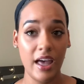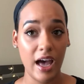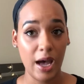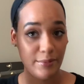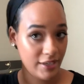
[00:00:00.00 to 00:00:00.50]

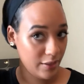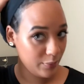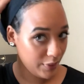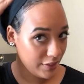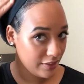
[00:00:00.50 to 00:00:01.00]
I'm not
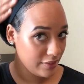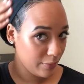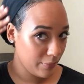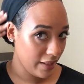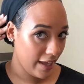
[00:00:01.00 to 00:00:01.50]
wearing the
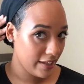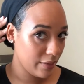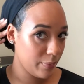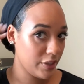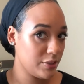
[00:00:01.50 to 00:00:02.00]
black
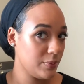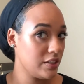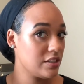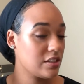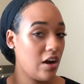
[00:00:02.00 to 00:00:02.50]

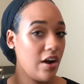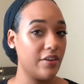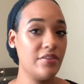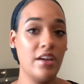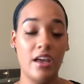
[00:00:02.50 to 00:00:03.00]
pashmina
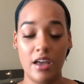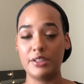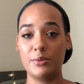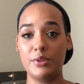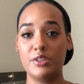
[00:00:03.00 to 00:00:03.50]
scarf, I
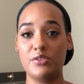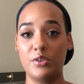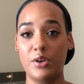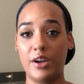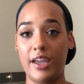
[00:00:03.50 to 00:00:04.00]
always reach
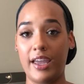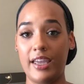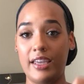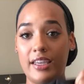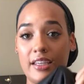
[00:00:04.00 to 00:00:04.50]
for
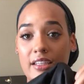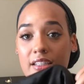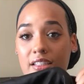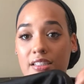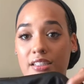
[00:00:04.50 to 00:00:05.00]
a
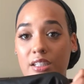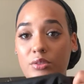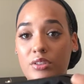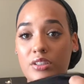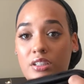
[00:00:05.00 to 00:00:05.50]

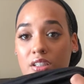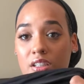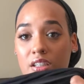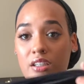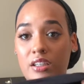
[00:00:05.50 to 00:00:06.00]
silk
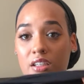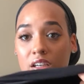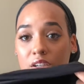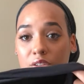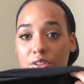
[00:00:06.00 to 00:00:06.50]

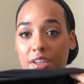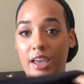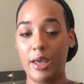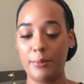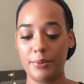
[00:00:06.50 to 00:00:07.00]

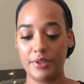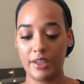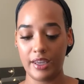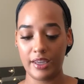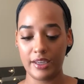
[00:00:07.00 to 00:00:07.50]
undercap,
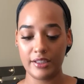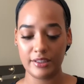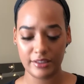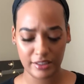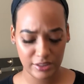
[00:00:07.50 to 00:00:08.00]
and
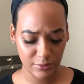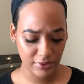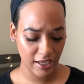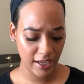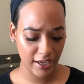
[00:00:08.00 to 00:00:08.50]
this
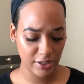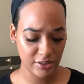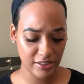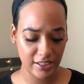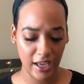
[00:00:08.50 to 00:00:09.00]
one I
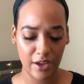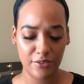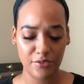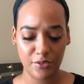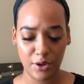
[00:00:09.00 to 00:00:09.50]
actually got
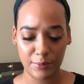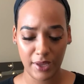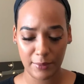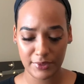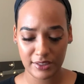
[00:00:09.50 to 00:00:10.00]
from
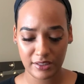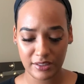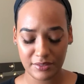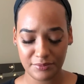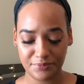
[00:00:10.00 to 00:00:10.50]

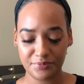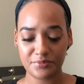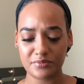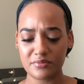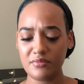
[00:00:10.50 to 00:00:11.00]
Amazon
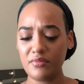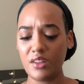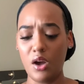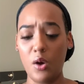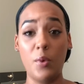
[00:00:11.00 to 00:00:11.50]

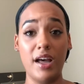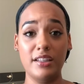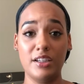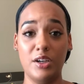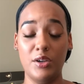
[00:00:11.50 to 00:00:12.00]
a while
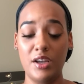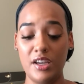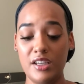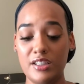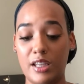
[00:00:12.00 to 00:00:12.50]
ago.
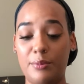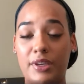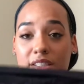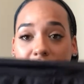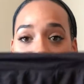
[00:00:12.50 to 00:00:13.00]
So I
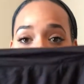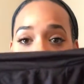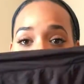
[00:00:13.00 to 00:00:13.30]
basically have